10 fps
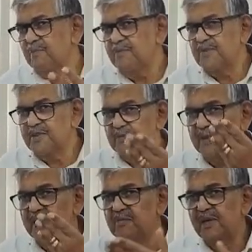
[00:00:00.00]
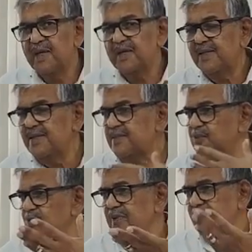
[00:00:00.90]
The spirit behind it is
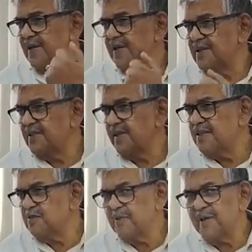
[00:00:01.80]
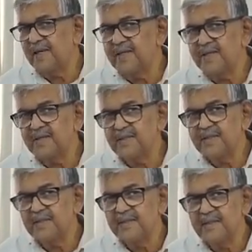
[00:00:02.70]
to try and expedite
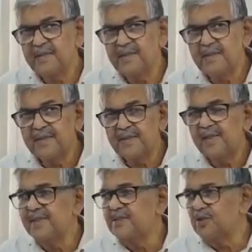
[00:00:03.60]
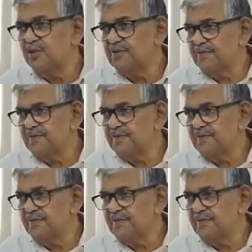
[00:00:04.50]
release of